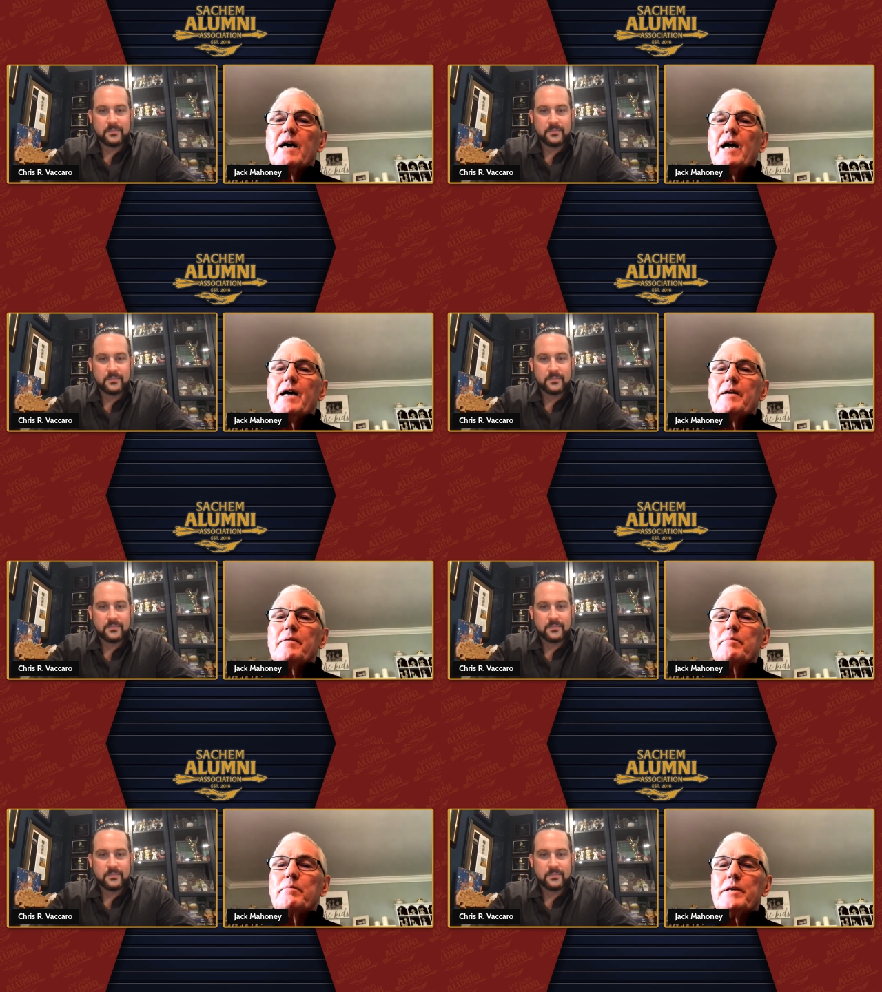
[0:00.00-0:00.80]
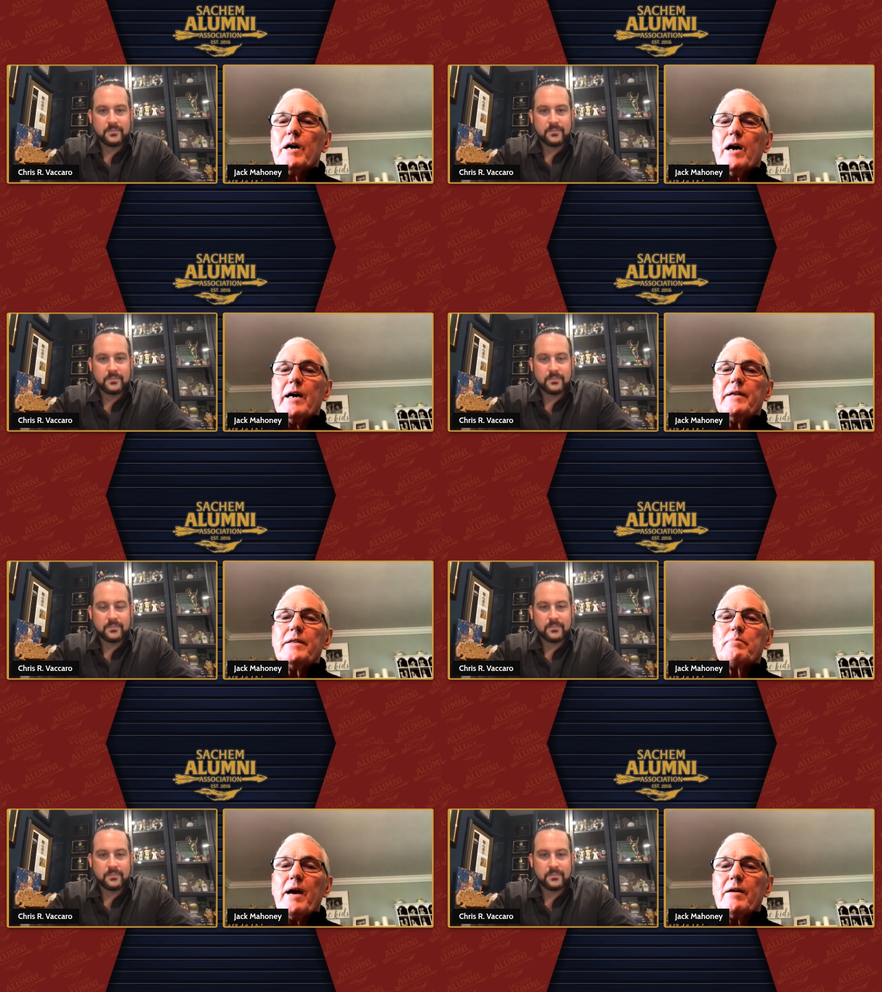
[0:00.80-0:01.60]
Speaker 1: And behind
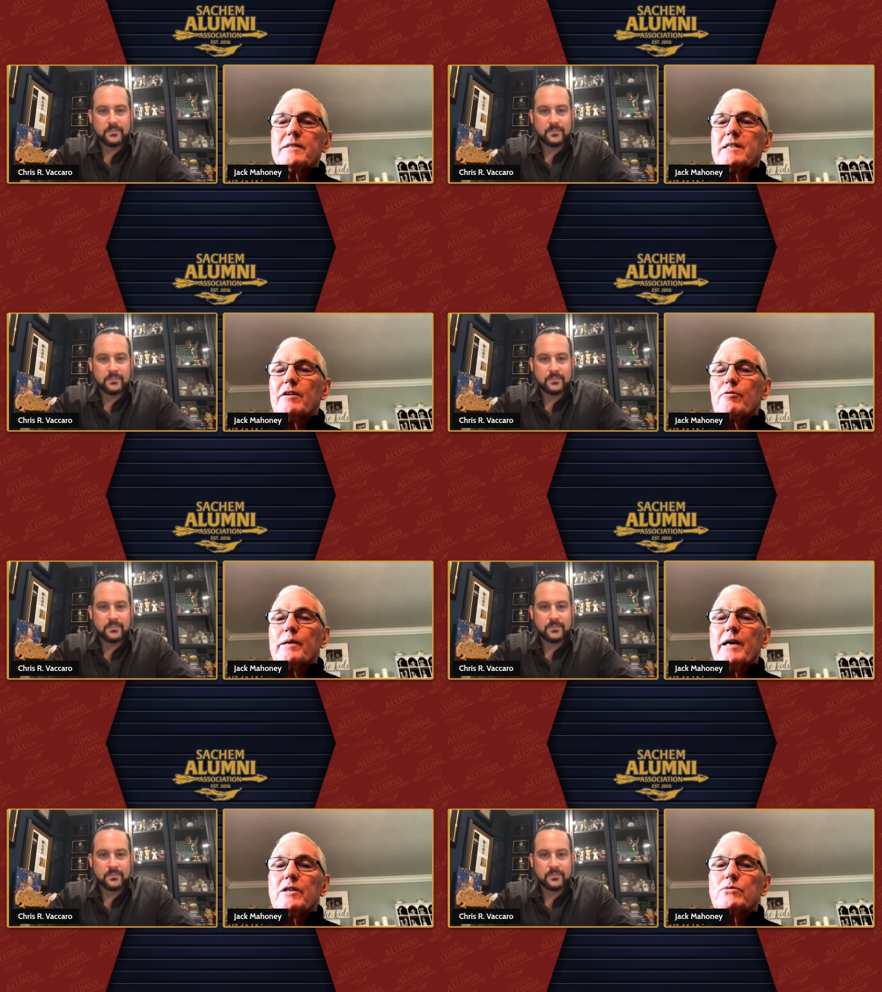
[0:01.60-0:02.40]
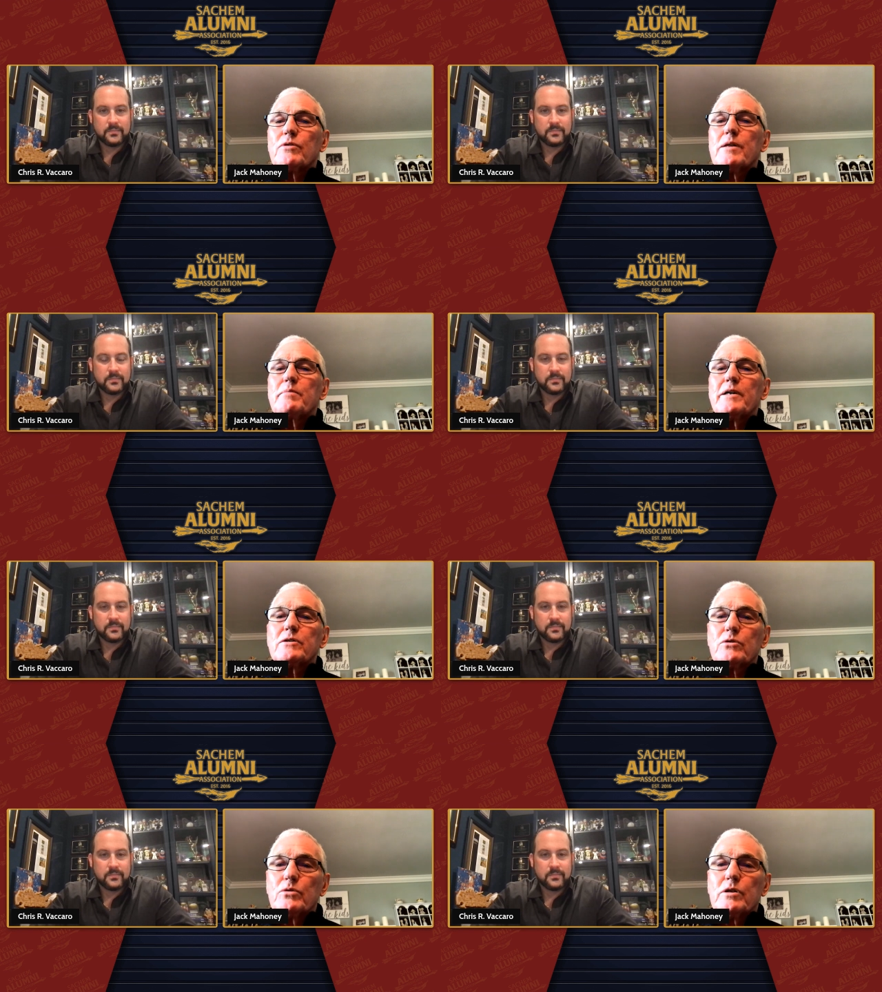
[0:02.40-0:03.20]
the parents and everybody else were the middle
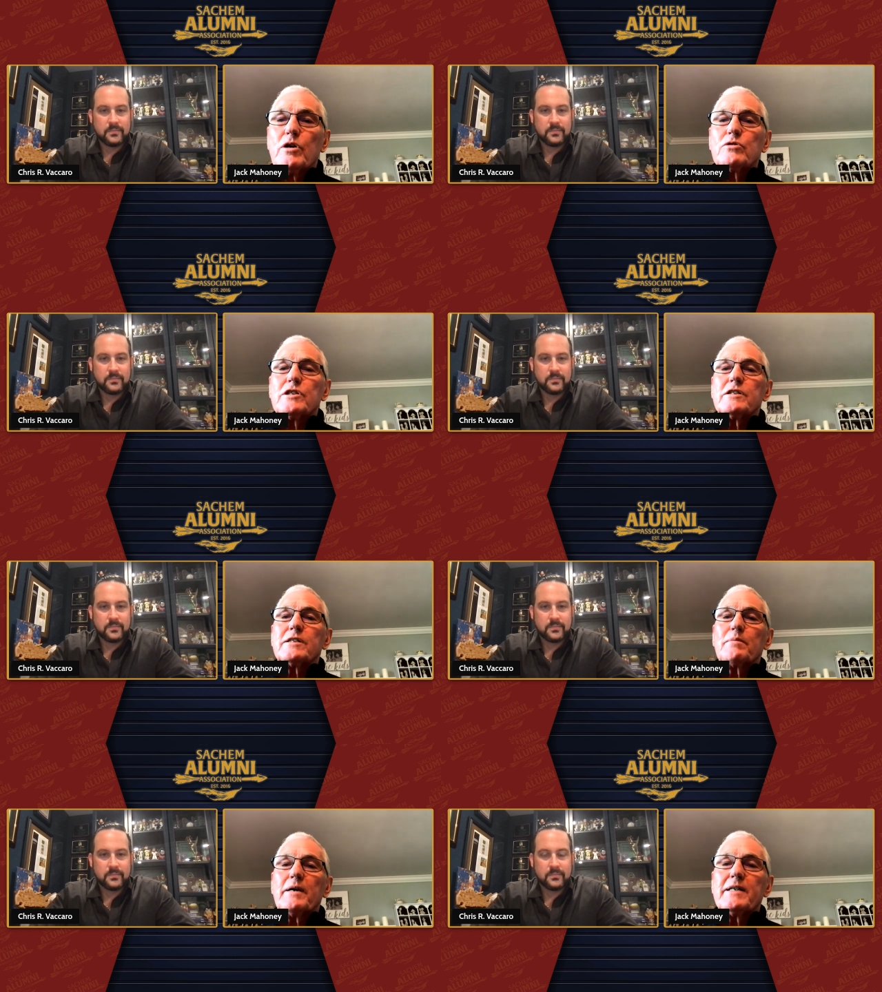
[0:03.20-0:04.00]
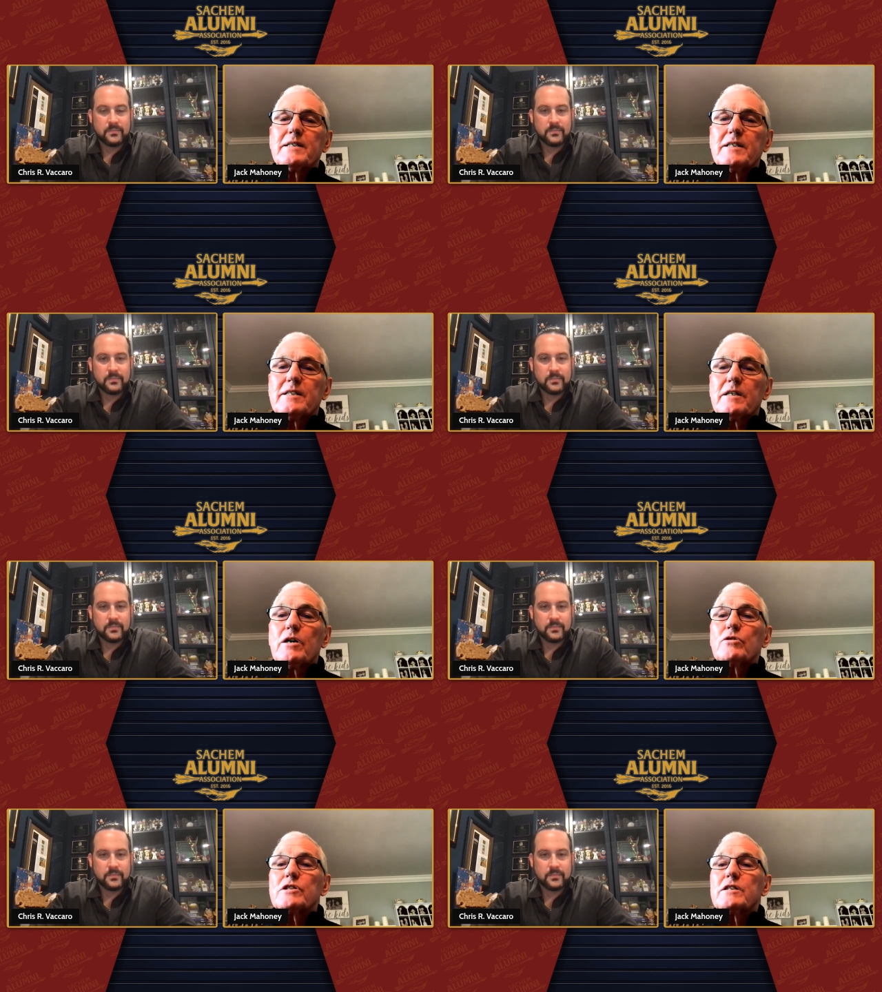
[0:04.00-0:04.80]
school coaches and my assistant
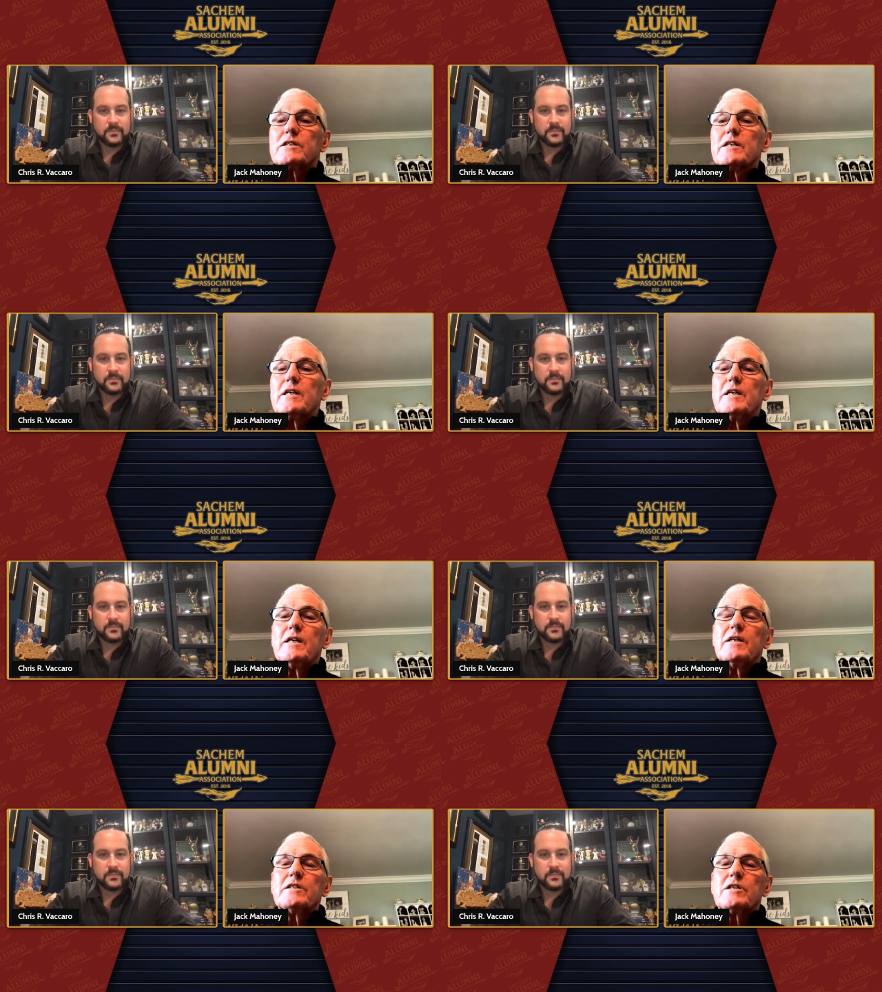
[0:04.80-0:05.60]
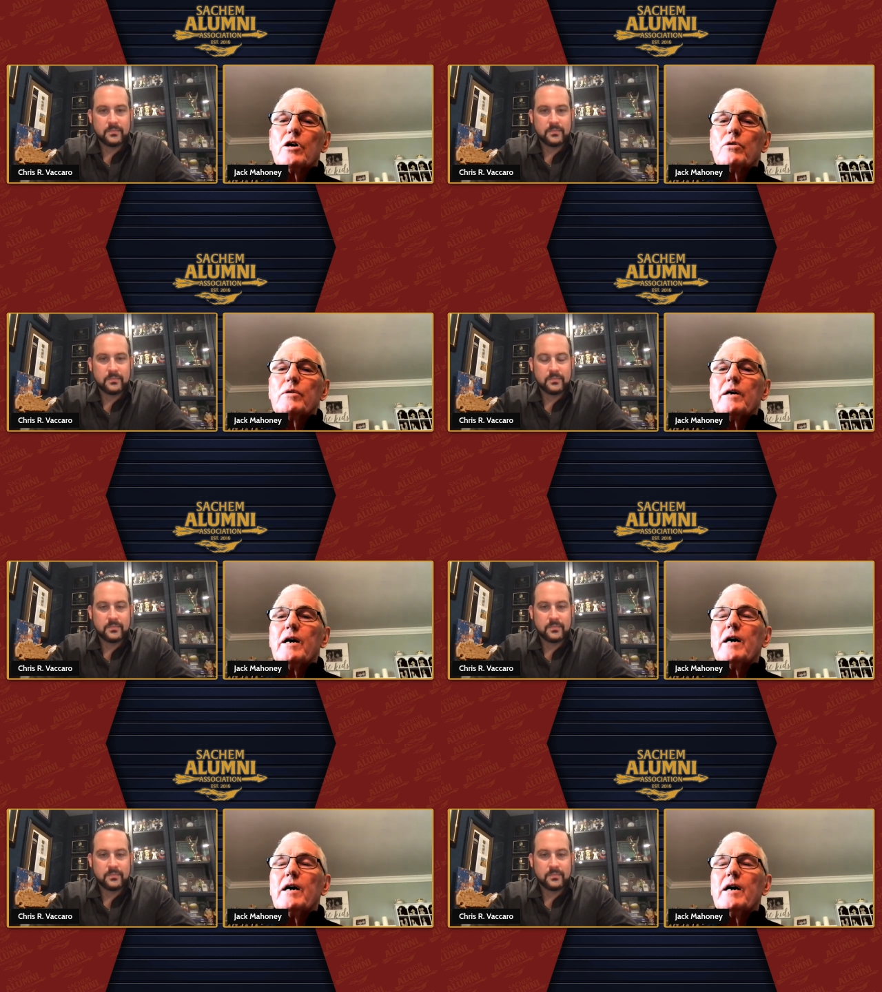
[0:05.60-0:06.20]
coaches. So